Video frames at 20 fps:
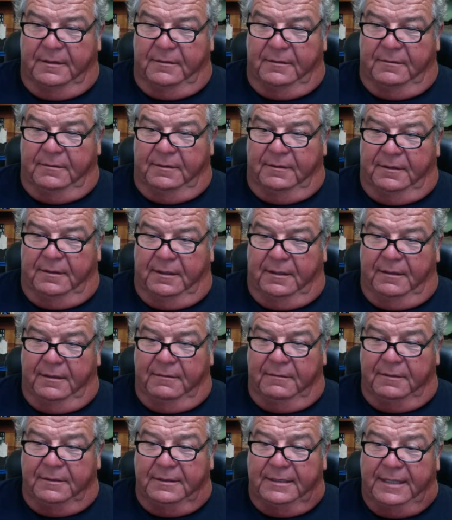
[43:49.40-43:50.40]
Well, I
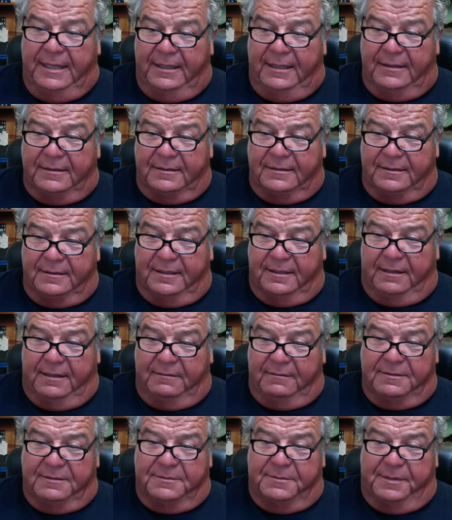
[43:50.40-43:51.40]
would guess that
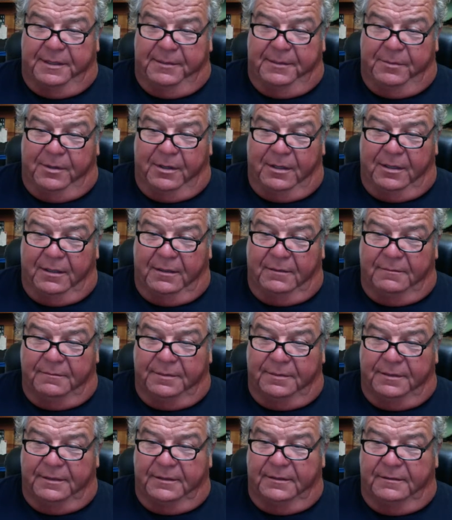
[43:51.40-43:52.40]
was my mom,
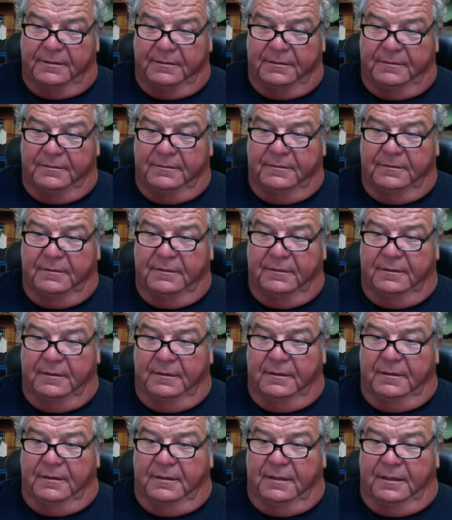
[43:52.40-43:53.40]
but
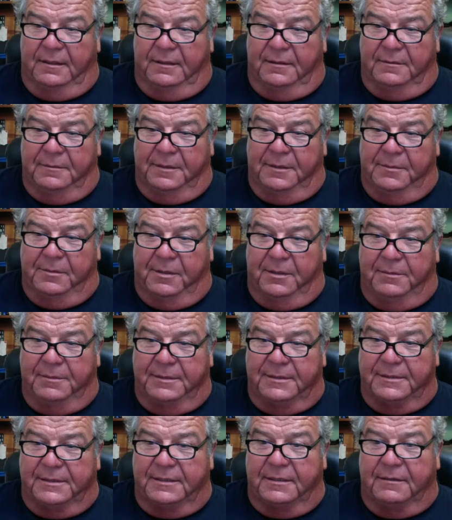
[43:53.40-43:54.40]
I know my mom
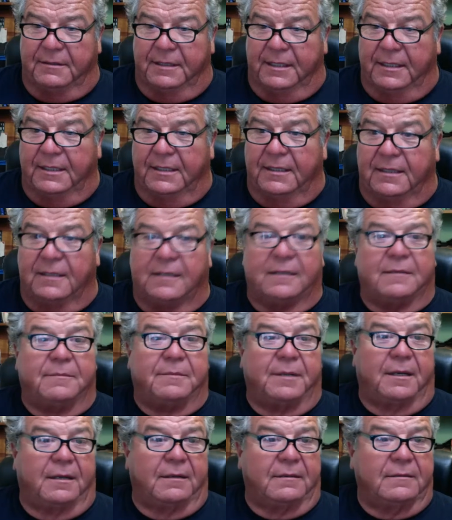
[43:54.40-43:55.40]
doesn't know anything
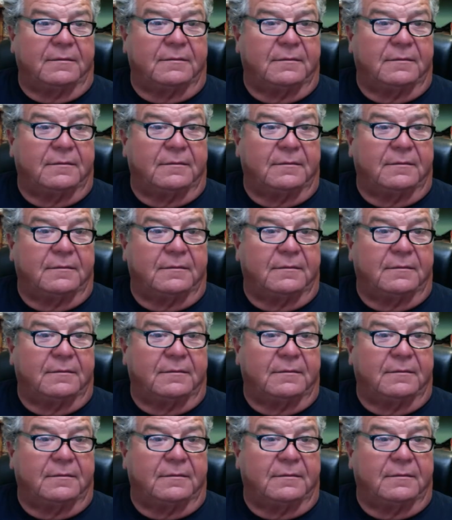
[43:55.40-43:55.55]
about